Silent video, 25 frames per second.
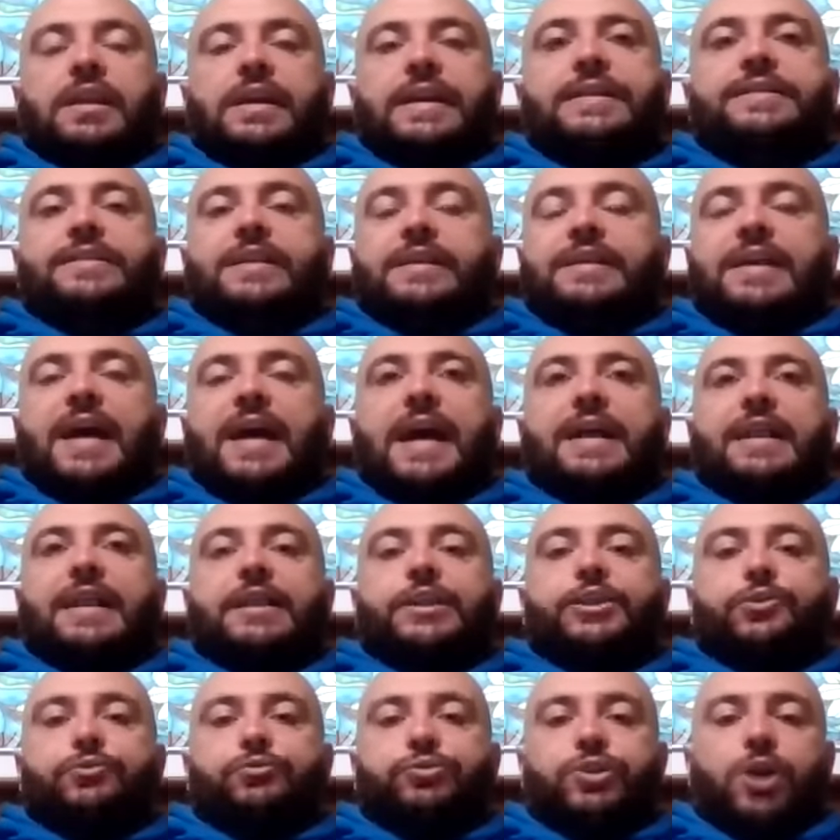he's a guy
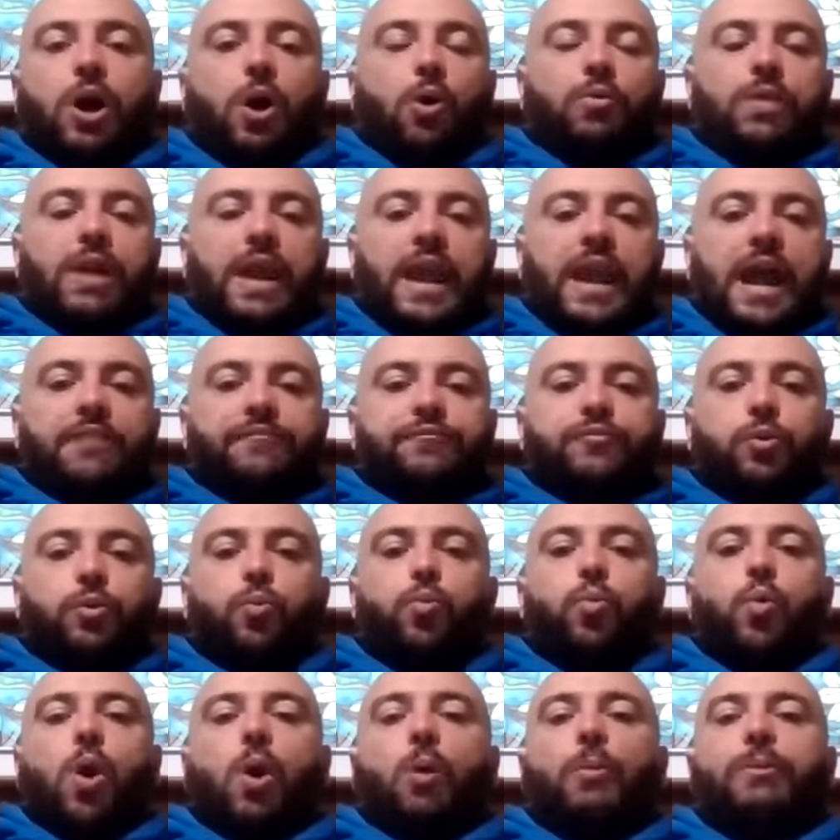that you don't have to
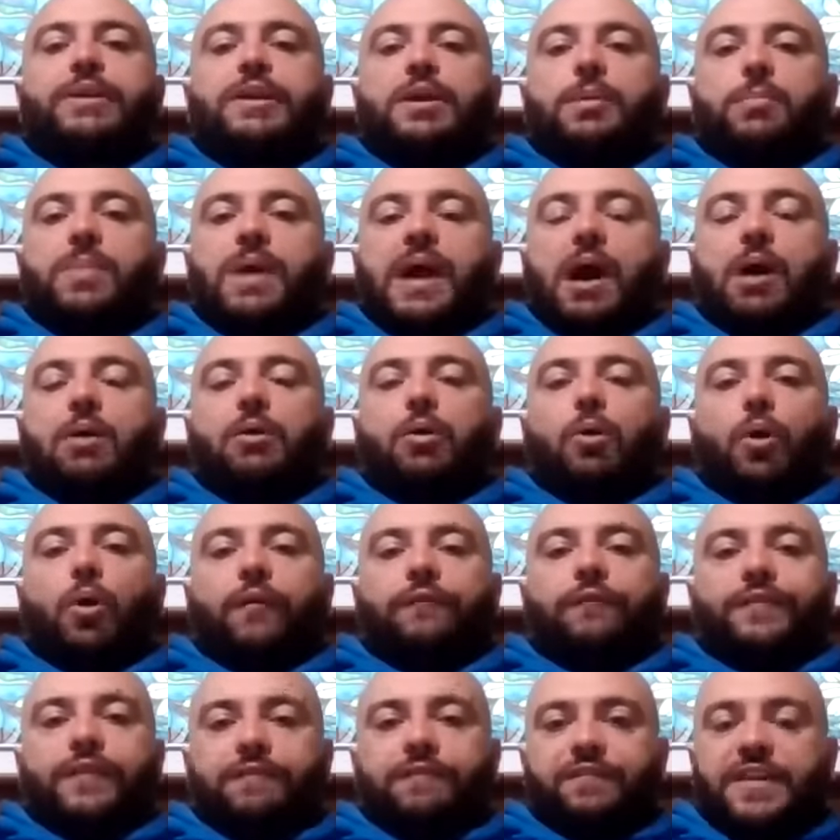worry about
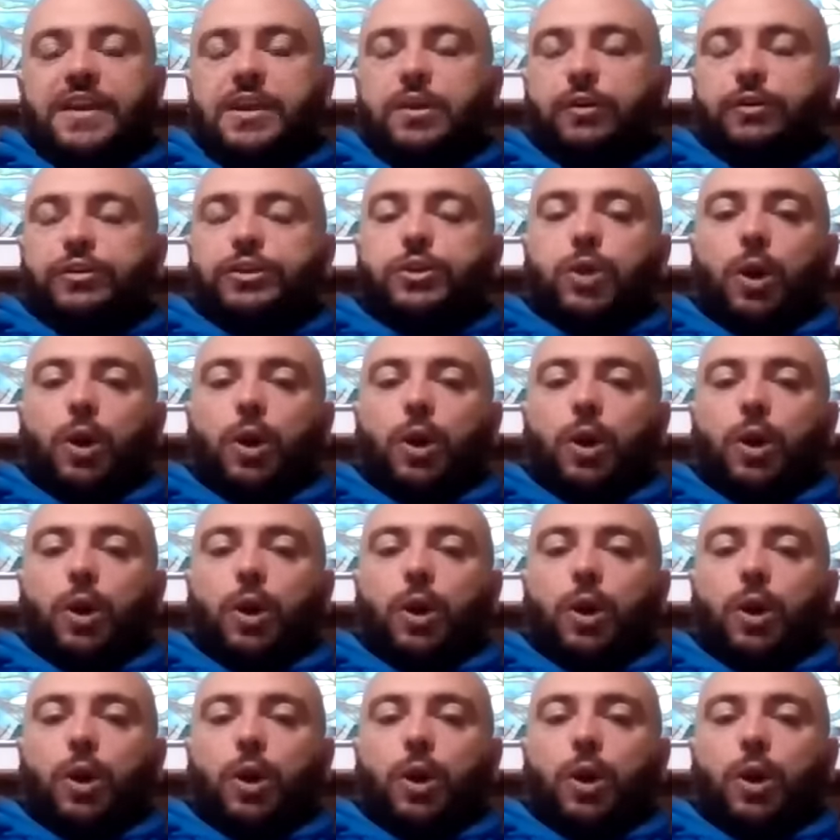off the field.